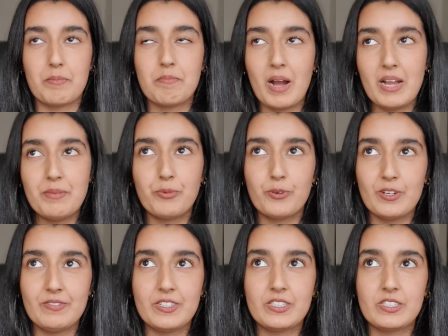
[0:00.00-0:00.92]
My
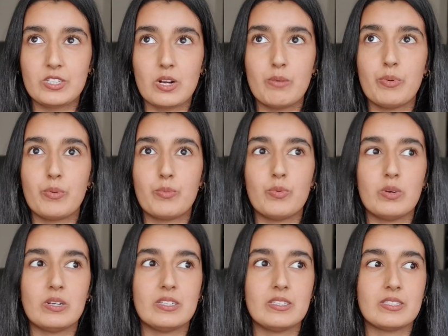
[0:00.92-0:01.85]
previous job
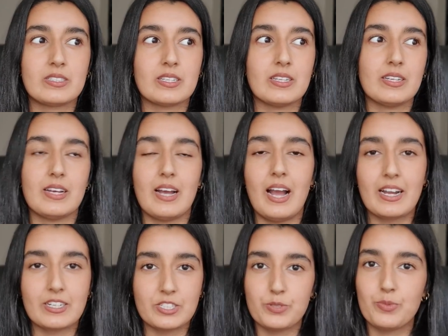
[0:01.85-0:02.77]
was
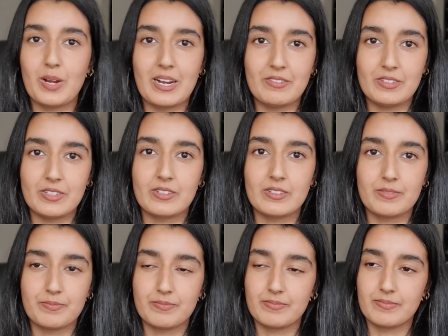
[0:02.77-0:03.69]
actuarial